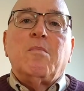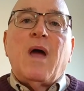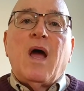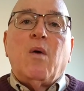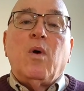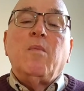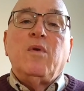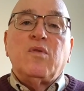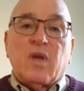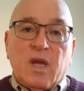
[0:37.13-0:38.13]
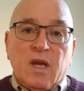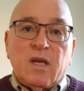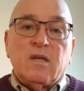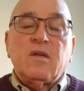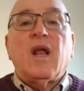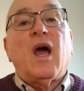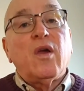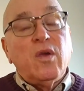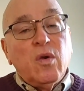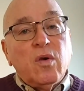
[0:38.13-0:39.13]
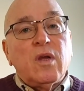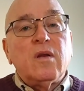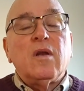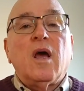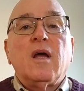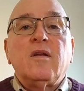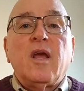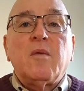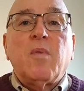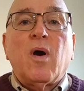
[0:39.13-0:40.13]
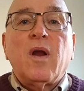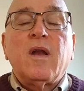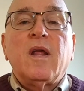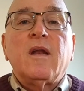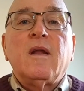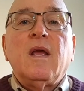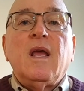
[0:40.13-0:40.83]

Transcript: about what music is and how you can take part in it,